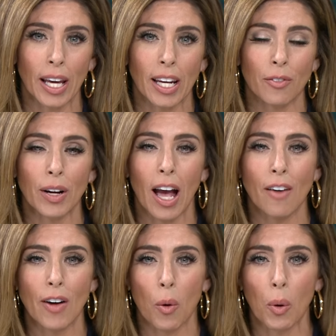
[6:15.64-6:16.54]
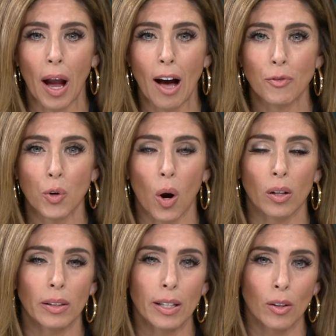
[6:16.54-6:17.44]
and every half hour after, our
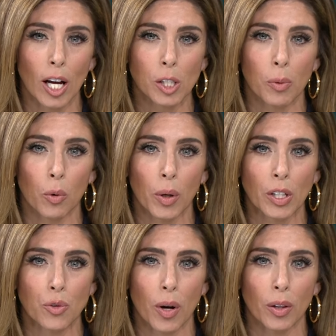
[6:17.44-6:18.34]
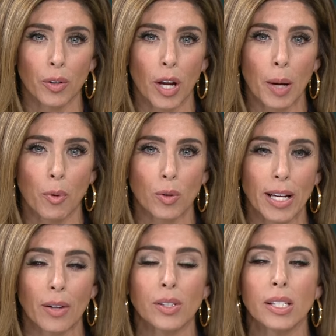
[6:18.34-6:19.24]
legal expert Whitney Traylor and I broke
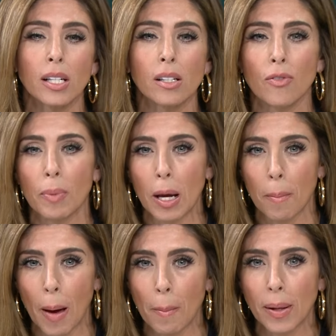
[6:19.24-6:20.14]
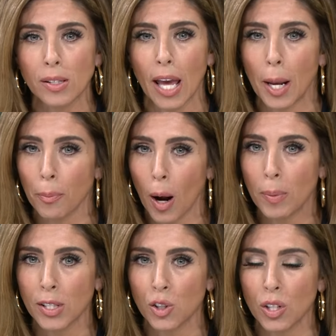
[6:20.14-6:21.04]
down six of the big amendments and
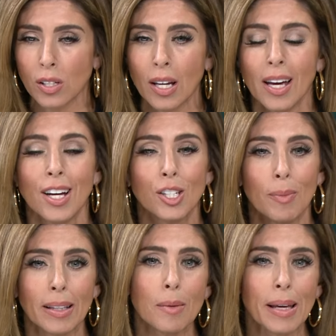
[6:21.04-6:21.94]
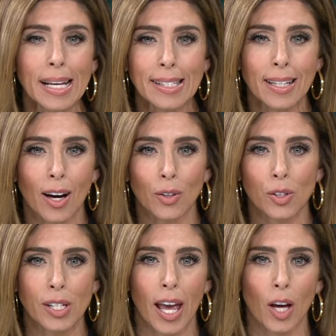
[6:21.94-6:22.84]
propositions to make them easy to
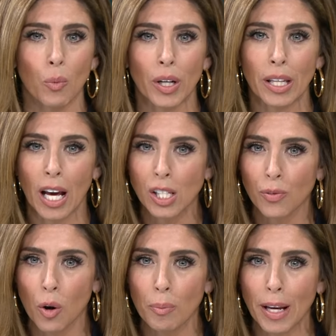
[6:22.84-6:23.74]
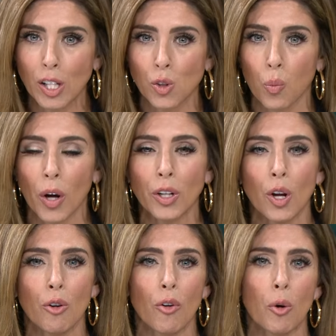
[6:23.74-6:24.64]
understand what a yes vote means, what a
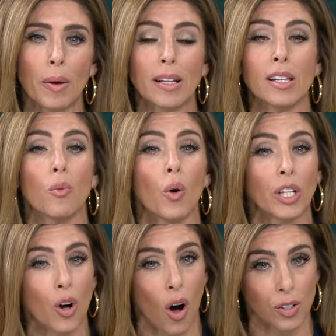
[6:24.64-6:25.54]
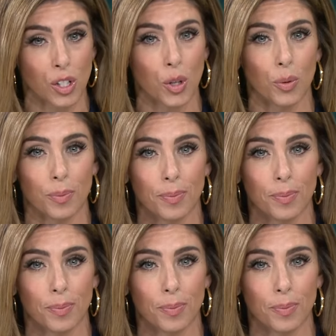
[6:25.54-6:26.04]
no vote means, and what it costs you.